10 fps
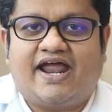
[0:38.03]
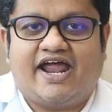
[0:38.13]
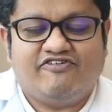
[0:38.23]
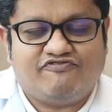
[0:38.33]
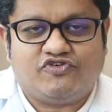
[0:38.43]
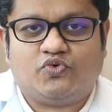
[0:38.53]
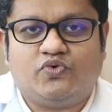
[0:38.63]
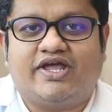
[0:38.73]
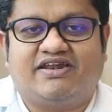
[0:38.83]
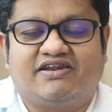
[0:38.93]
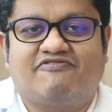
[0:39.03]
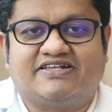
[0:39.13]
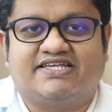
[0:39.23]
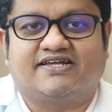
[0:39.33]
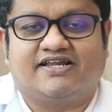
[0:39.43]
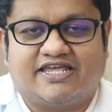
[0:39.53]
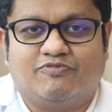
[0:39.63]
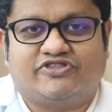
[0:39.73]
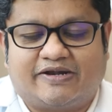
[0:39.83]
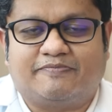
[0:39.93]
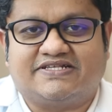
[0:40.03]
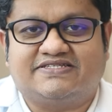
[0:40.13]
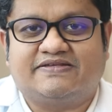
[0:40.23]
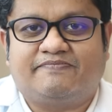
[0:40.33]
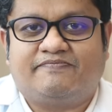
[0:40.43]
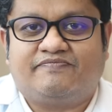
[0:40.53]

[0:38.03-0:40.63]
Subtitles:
and few intravesical chemotherapies.